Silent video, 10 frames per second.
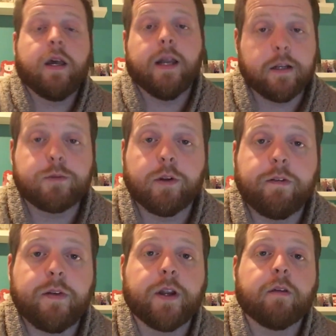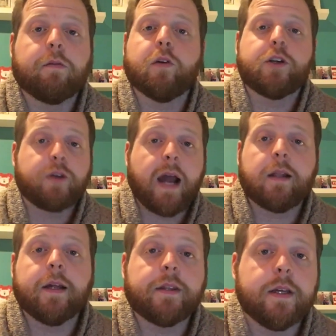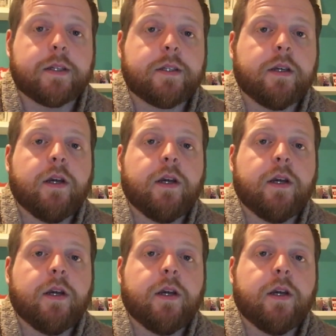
And it's really fitting for a track like this